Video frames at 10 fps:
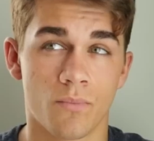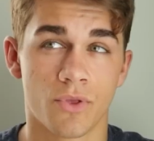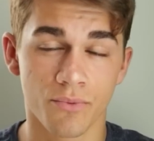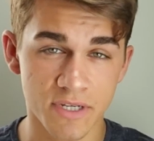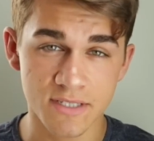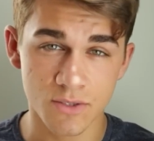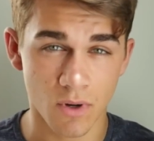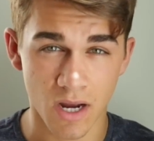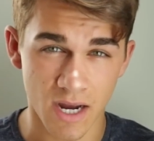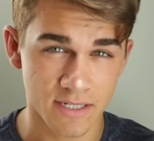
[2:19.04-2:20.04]
the reasons
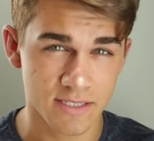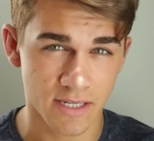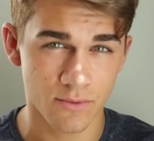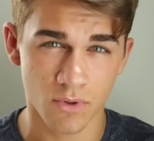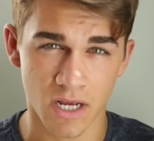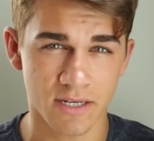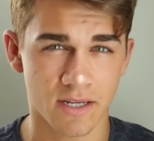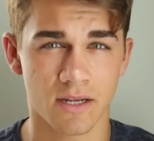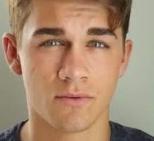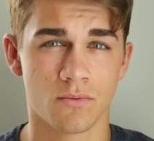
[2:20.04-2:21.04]
why I did what I
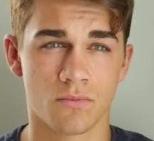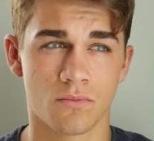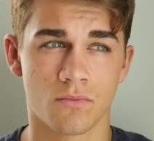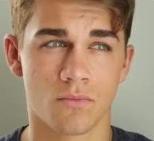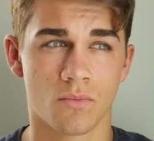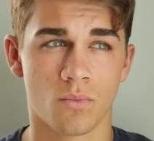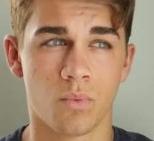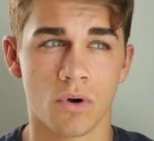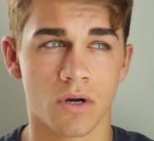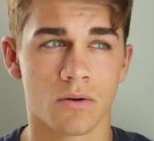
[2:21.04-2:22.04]
did
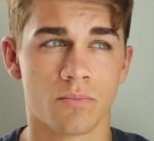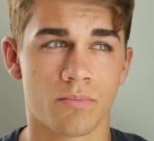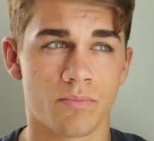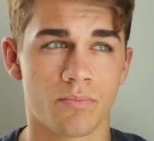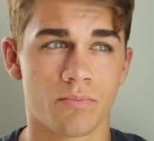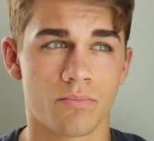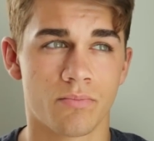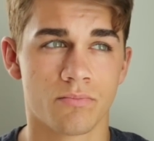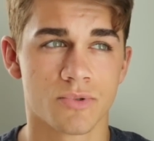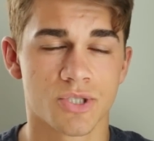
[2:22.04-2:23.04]
were
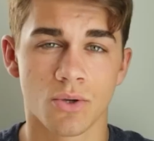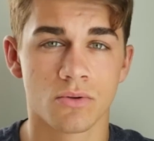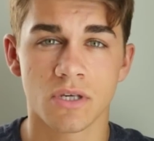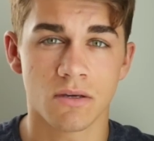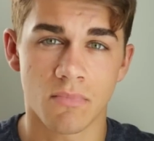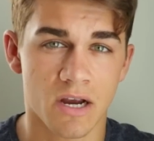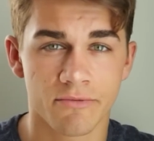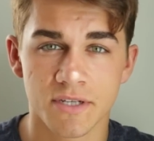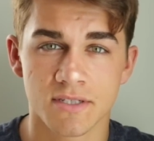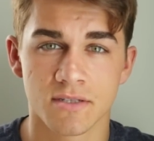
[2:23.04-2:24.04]
solely my
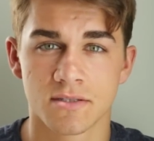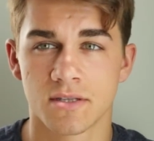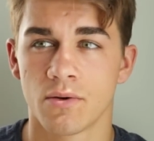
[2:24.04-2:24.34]
reasons.